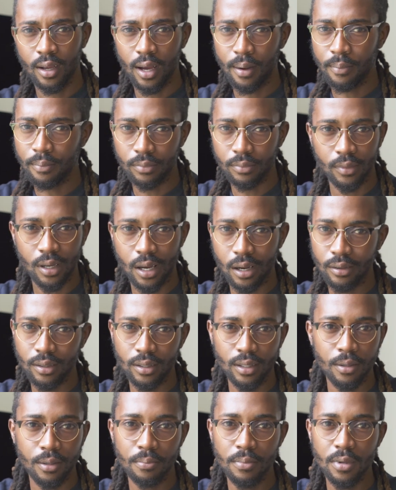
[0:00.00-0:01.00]
I'm not
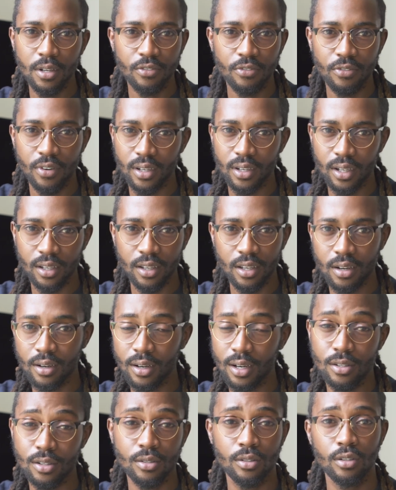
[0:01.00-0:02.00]
really a big fan of gear.
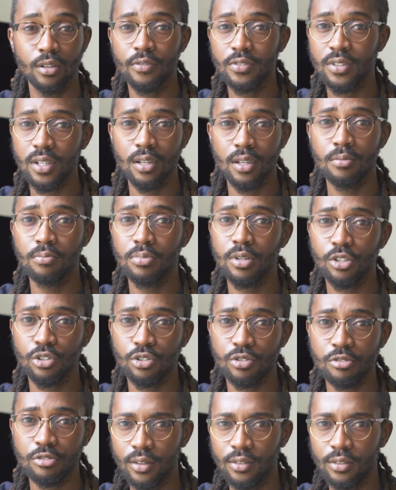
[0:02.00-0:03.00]
I just love taking
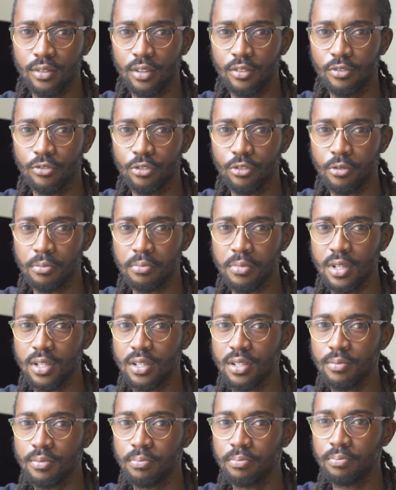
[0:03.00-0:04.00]
pictures. That's it for
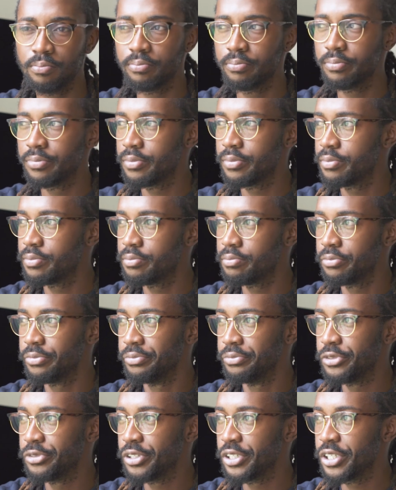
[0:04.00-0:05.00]
me.
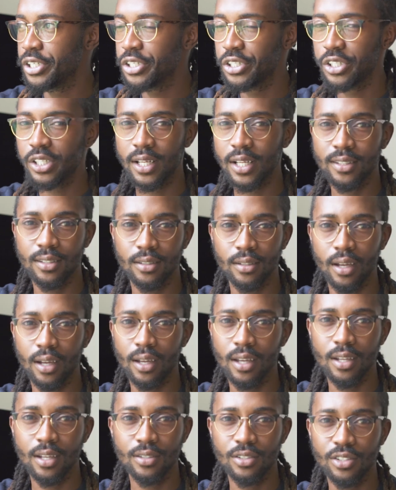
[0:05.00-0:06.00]
Chit chatting. I
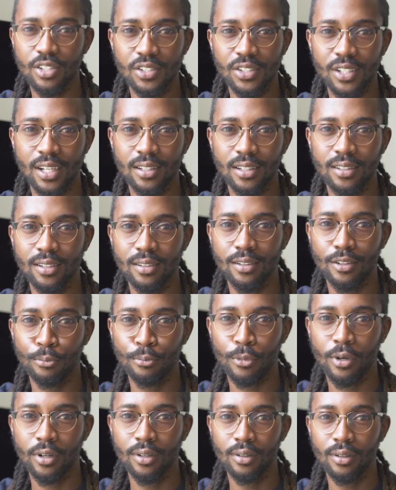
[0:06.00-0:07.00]
hate chit chatting.
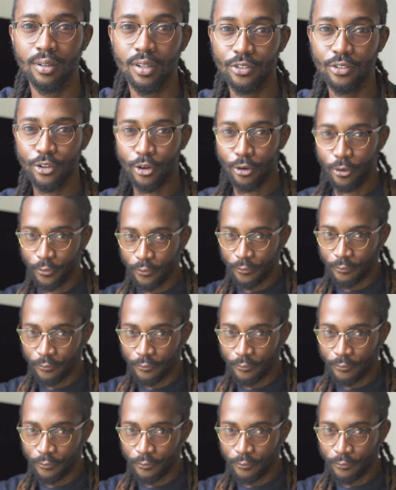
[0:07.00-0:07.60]
But let's go.